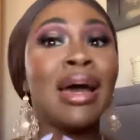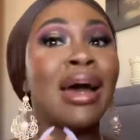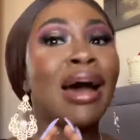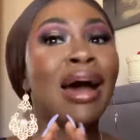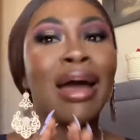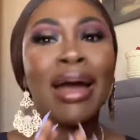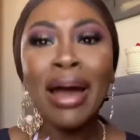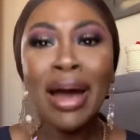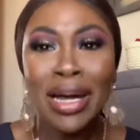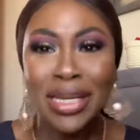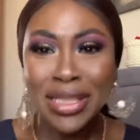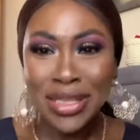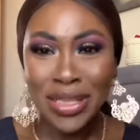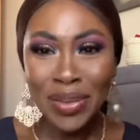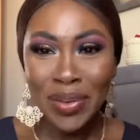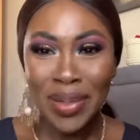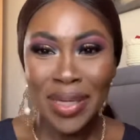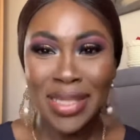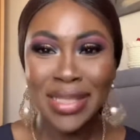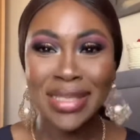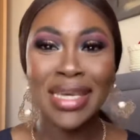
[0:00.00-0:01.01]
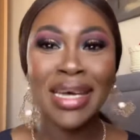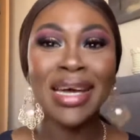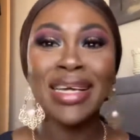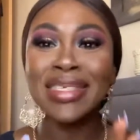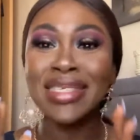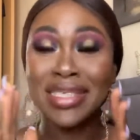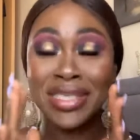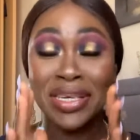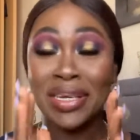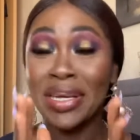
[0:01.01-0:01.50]
I can't do it.
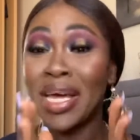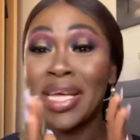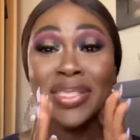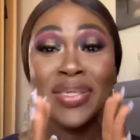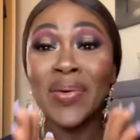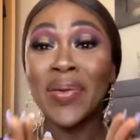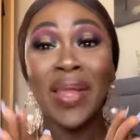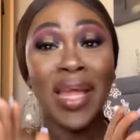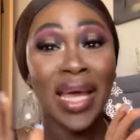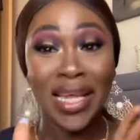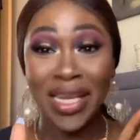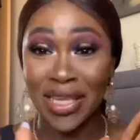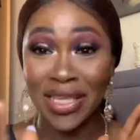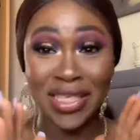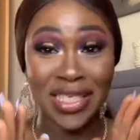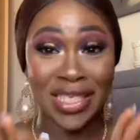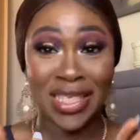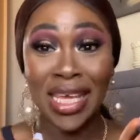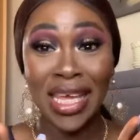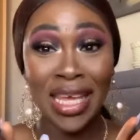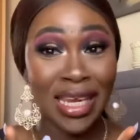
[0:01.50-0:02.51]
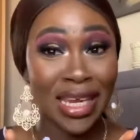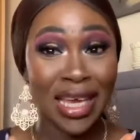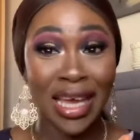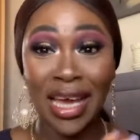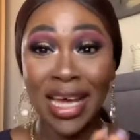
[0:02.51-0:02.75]
I don't like it seeing it.